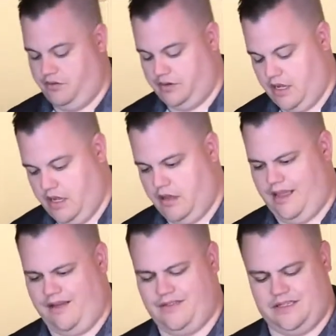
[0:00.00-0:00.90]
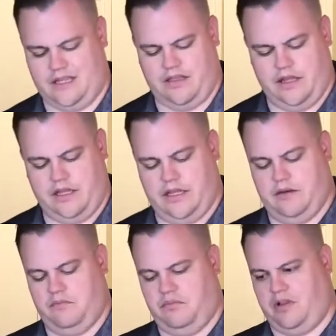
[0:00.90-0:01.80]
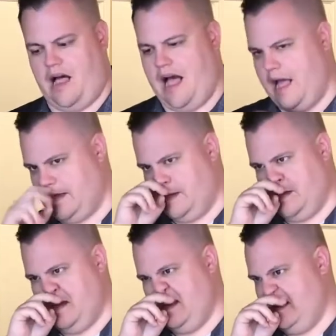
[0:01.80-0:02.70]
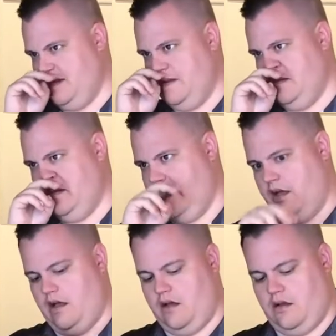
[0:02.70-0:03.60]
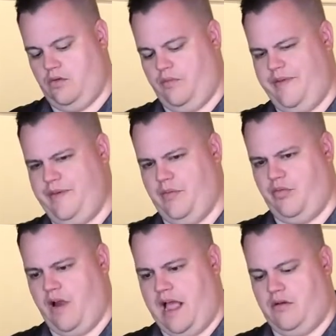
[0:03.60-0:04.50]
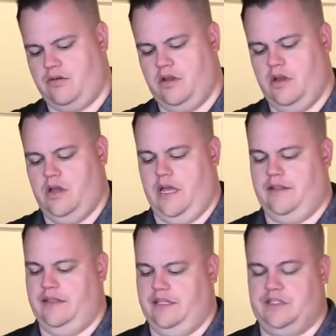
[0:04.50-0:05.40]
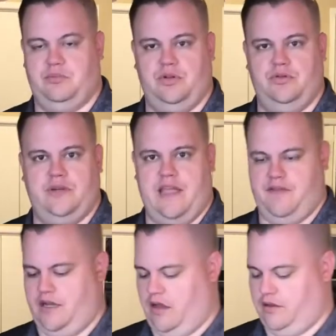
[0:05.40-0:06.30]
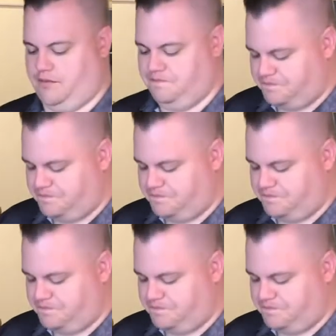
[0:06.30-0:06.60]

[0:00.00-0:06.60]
And they have this, I think, in black or maybe a brown, and then this blue navy color.